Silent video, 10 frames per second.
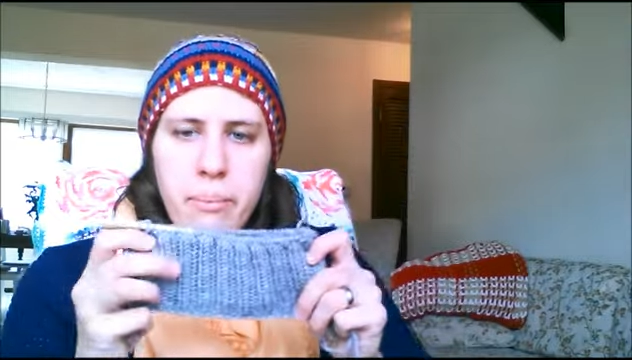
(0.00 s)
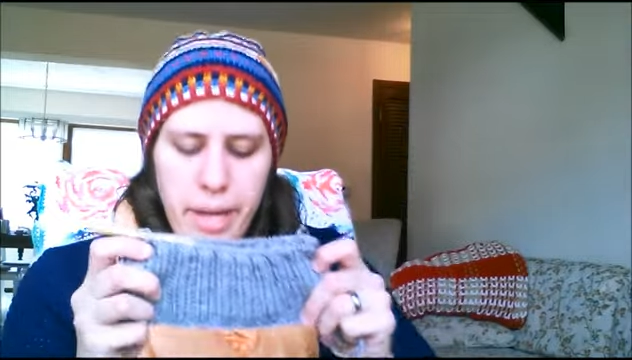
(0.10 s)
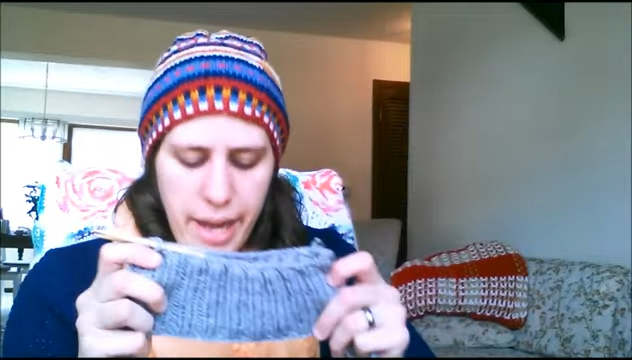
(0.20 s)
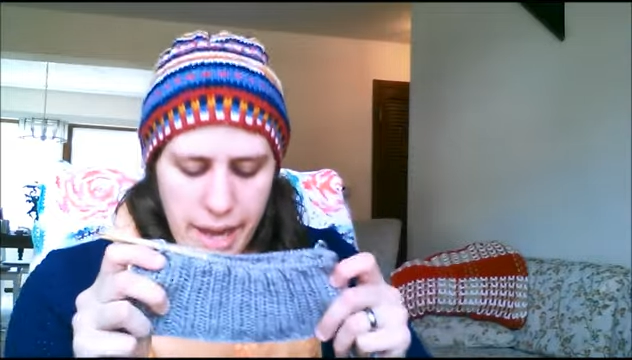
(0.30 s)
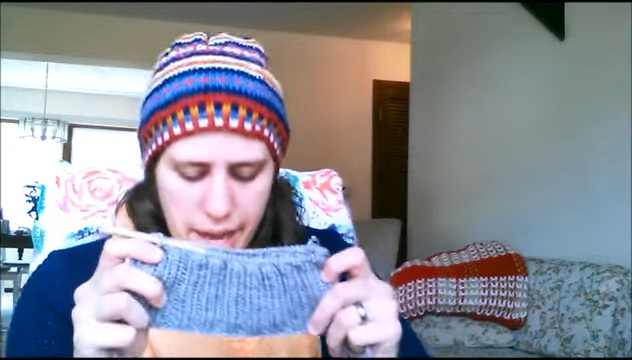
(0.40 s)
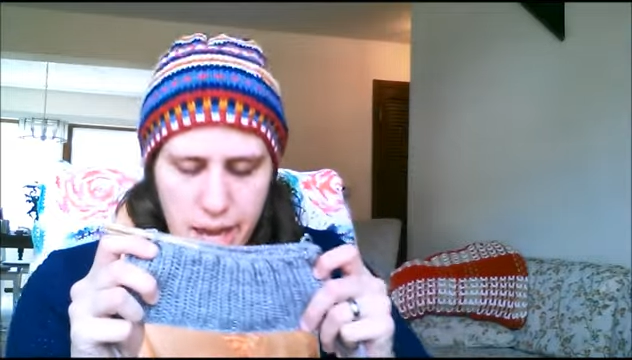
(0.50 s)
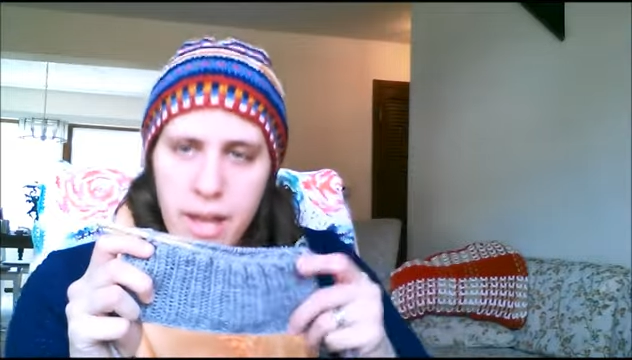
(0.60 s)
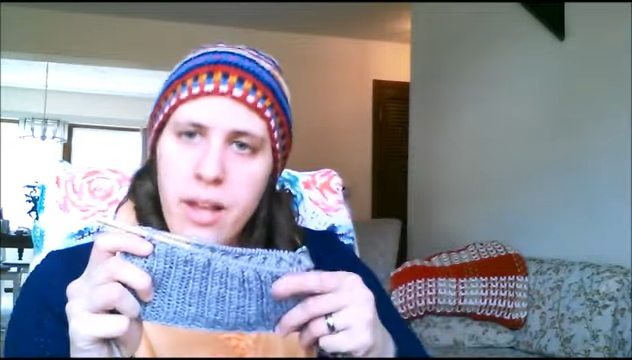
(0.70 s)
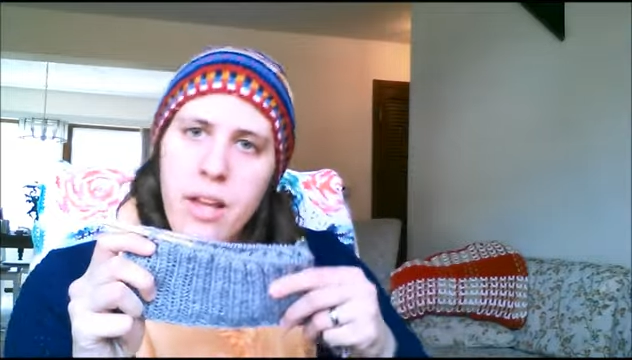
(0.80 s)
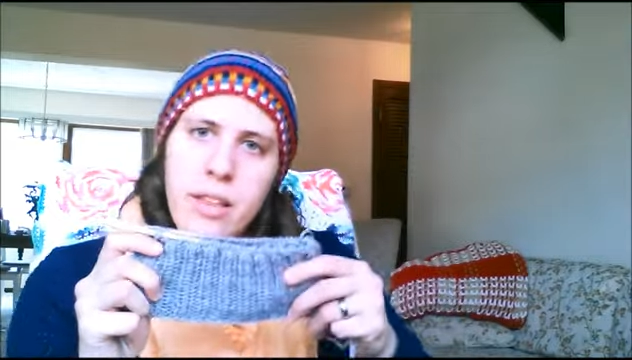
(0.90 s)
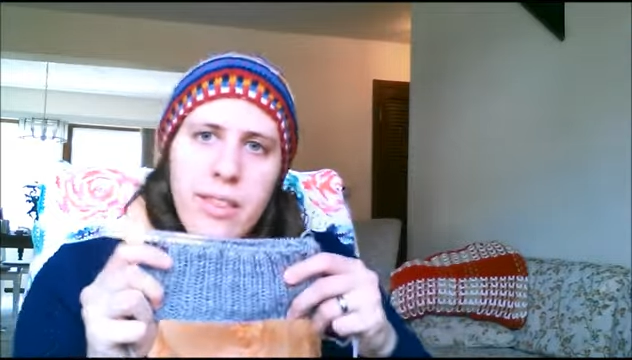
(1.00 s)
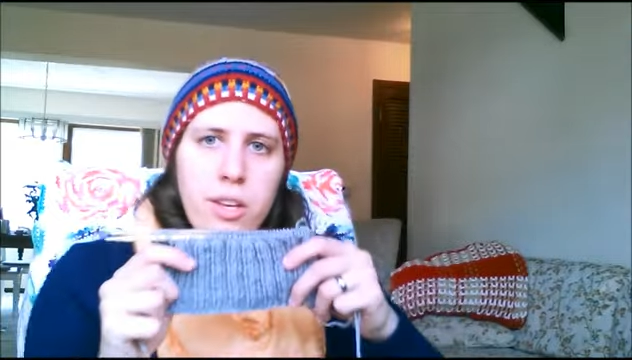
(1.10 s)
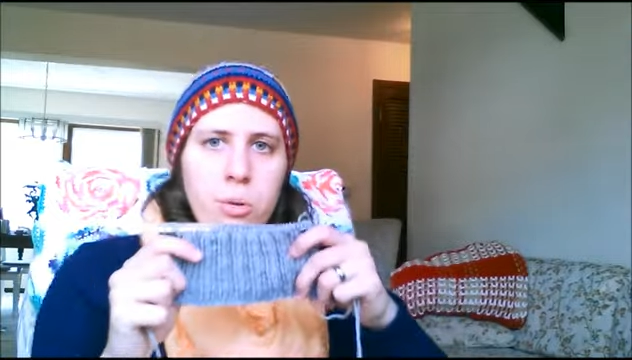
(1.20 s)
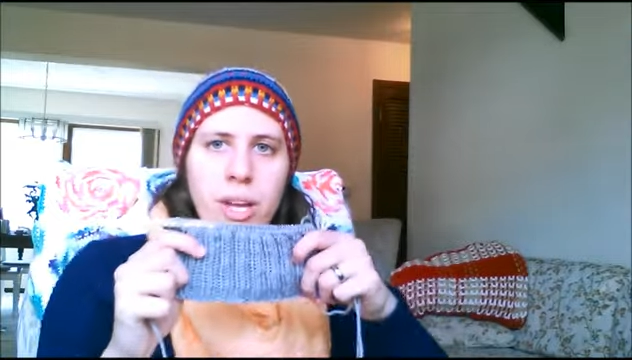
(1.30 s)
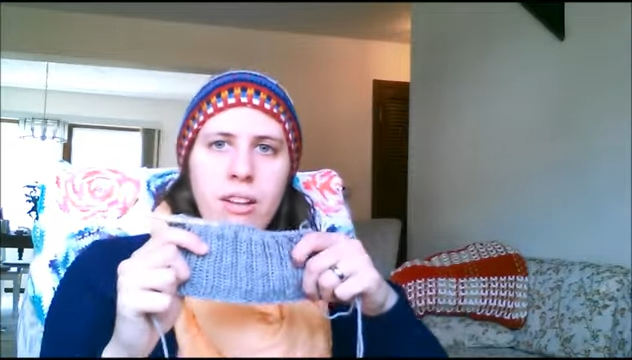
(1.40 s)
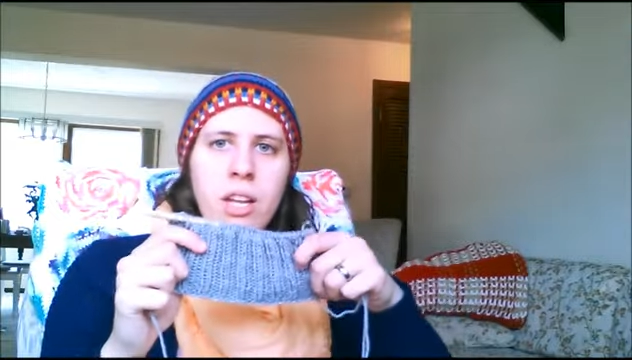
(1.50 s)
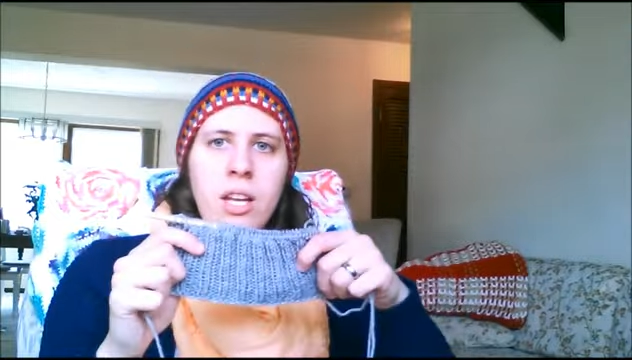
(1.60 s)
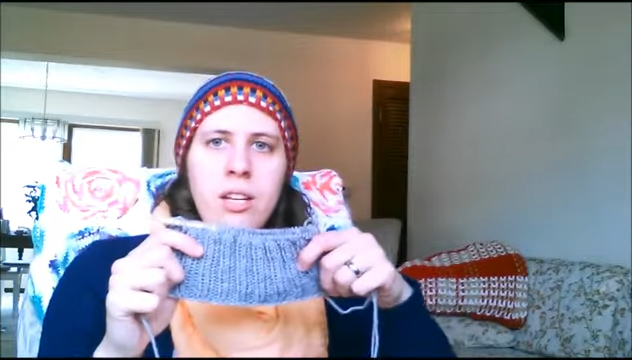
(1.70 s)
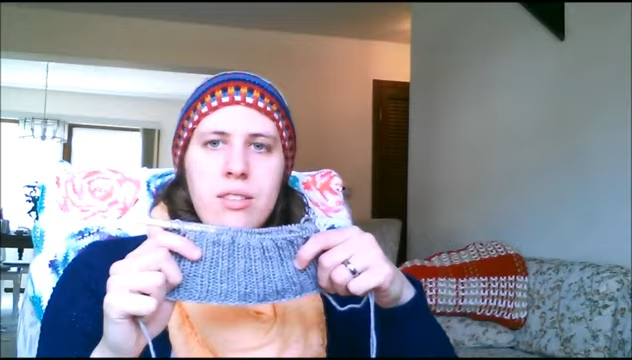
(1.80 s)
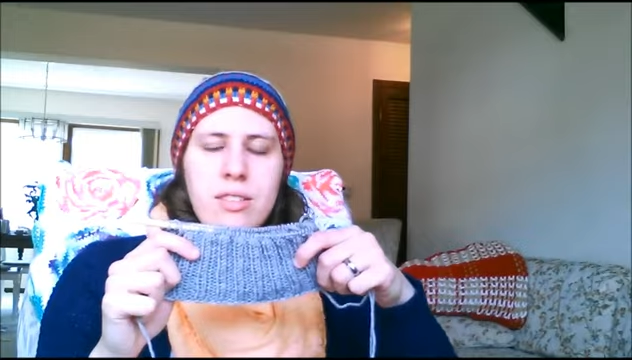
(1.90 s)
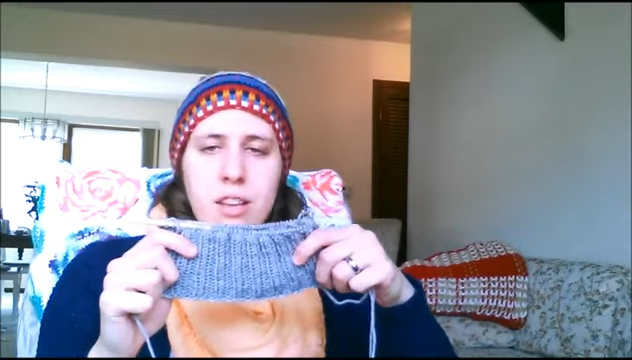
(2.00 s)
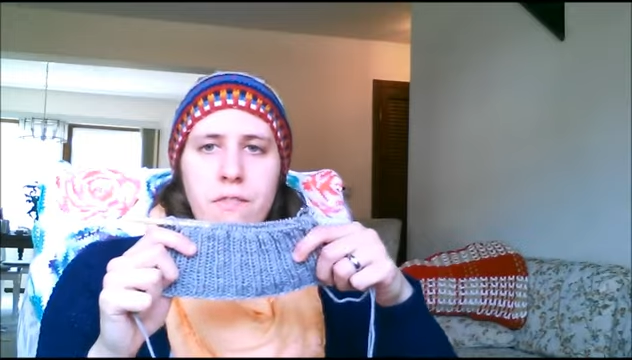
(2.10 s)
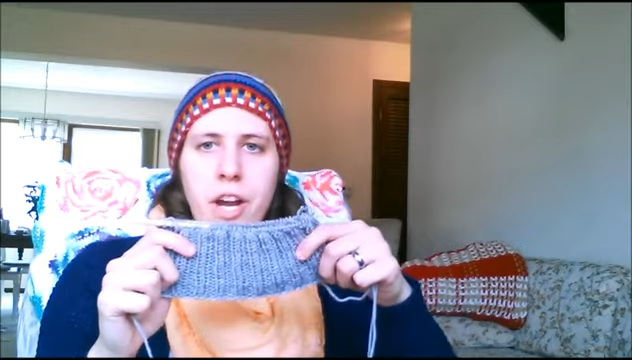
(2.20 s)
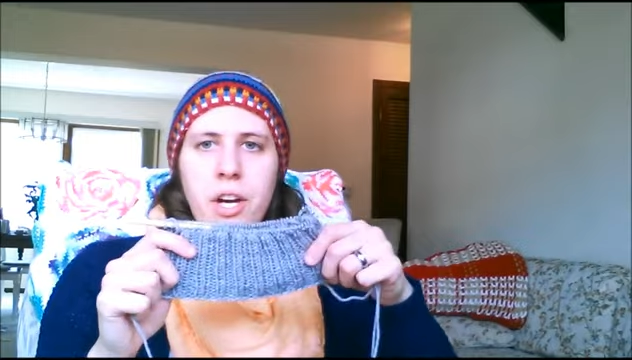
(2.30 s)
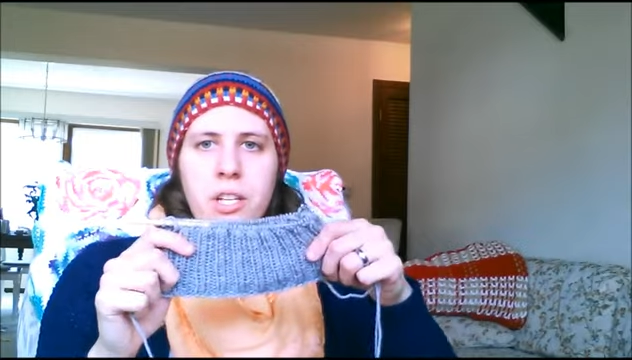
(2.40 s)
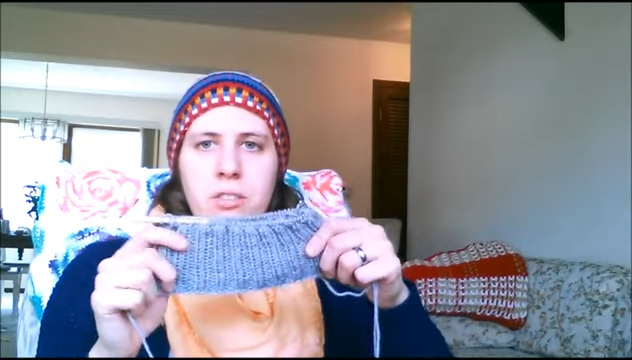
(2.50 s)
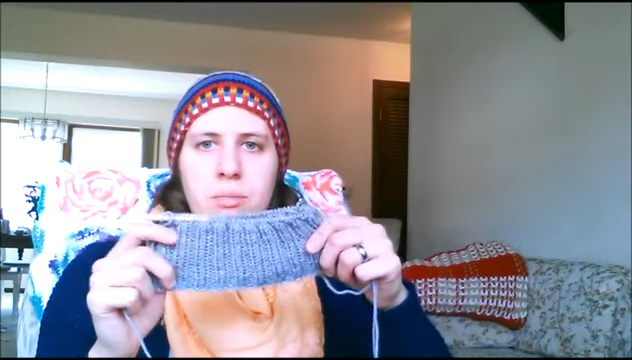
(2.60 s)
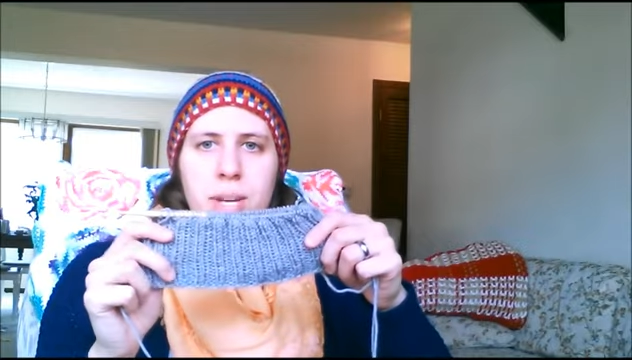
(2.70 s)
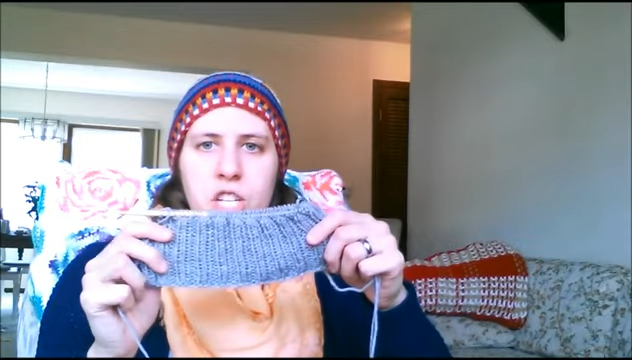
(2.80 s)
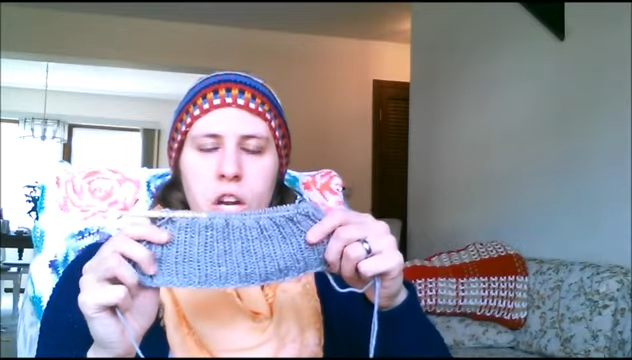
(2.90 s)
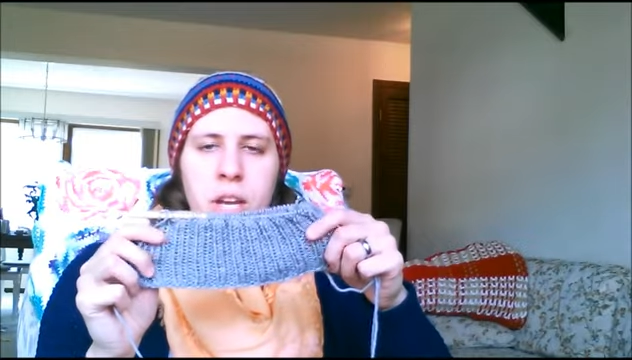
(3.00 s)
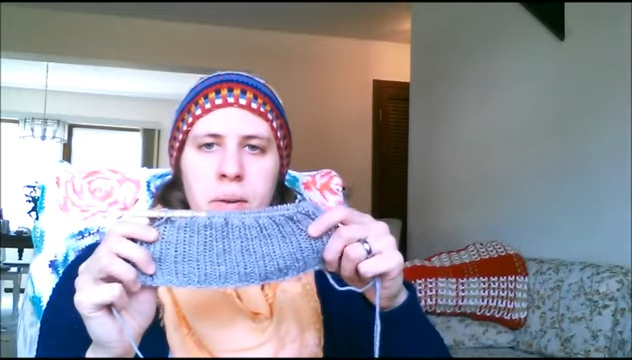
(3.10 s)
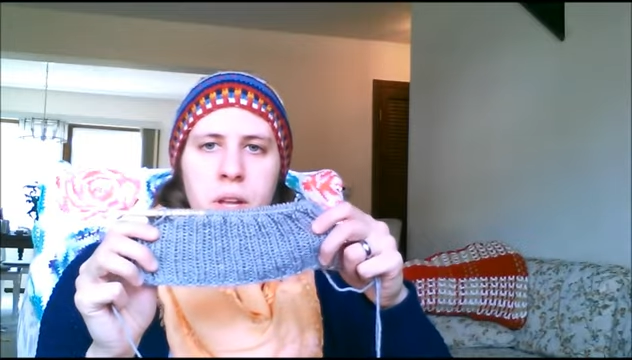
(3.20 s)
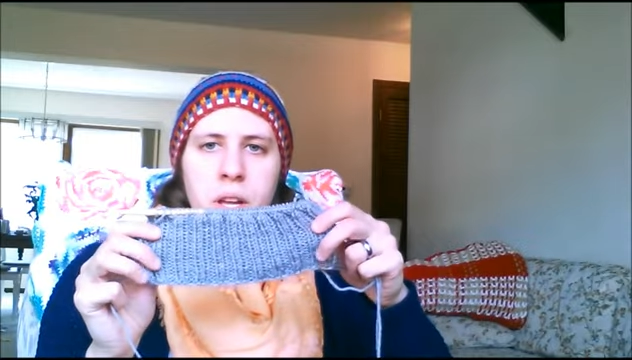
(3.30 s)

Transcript: by the New England Seafarers Mission,